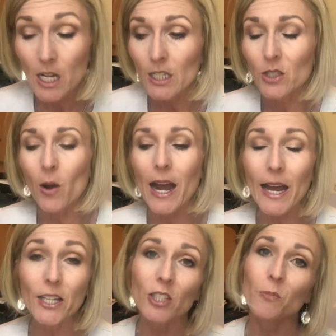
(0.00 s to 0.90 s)
So
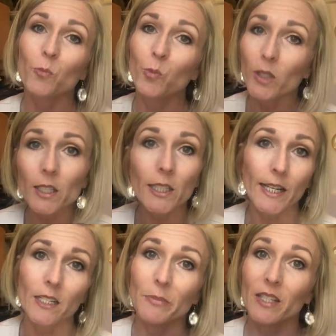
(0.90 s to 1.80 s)
I just really
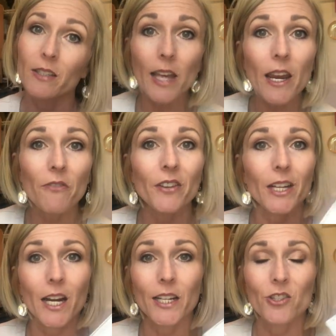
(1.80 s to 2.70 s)
like to be safe,
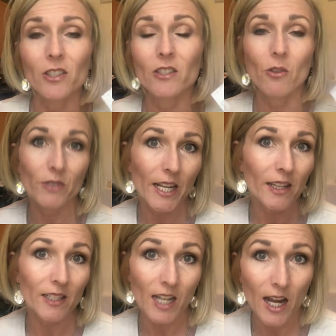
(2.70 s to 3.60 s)
and I just don't
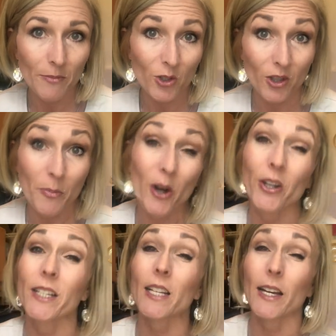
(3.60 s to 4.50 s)
take the time during the
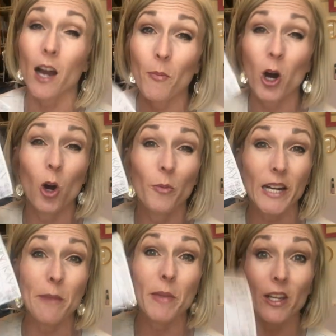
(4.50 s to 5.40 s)
parties. I come home and
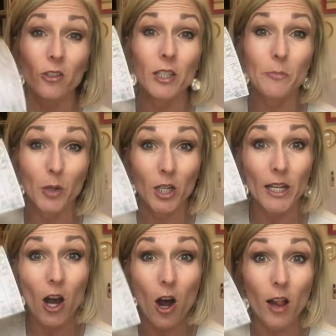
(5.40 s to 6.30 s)
I manually put
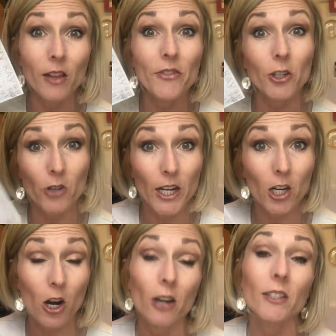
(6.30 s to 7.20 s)
all of the credit
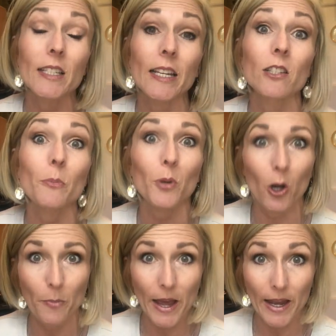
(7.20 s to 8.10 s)
cards into
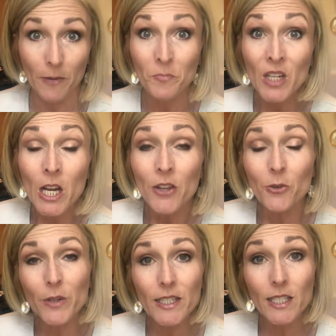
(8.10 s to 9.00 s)
ProPay.
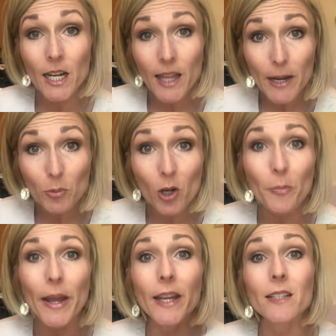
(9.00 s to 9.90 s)
The reason I like
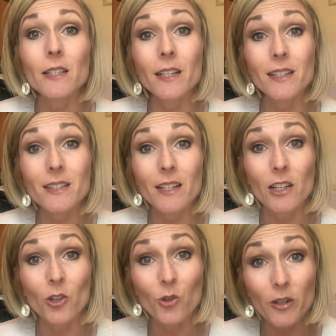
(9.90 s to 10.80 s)
ProPay is it is an
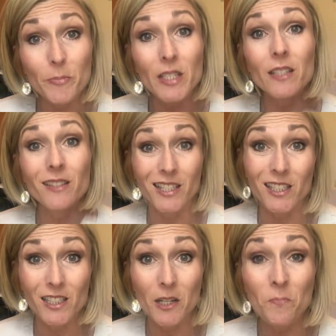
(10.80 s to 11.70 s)
encrypted
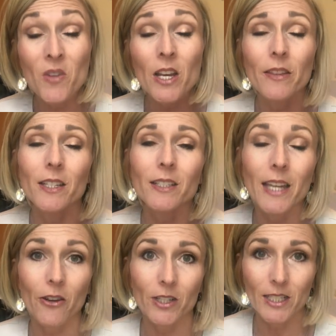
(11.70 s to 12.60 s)
system that is
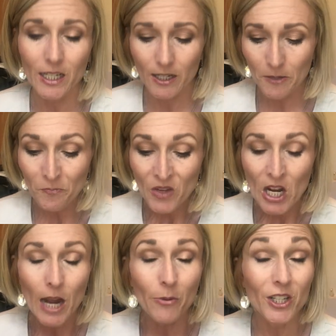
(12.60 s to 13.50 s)
guaranteed.
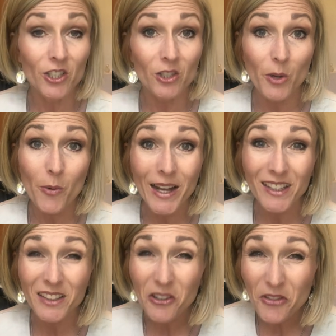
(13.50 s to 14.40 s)
I want to just throw out
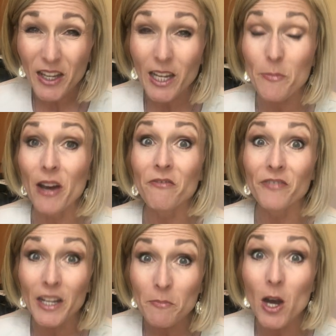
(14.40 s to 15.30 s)
a little thing about
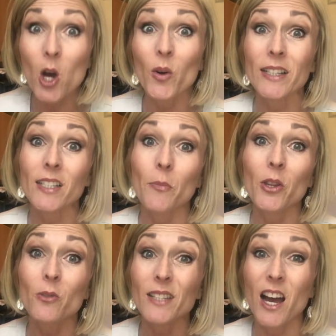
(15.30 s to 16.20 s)
Venmo and some
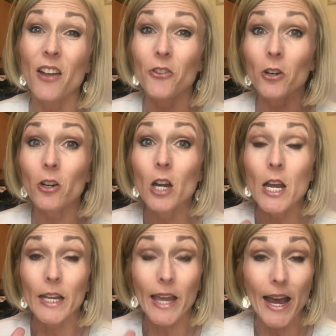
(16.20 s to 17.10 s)
of those other
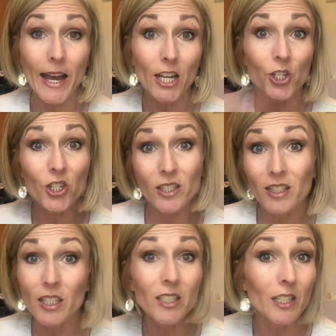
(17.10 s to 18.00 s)
cash
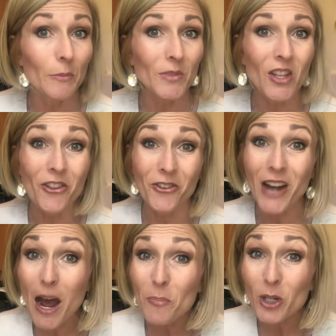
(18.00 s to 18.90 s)
systems. They're
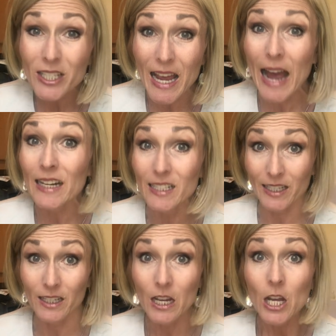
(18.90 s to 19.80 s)
not protected.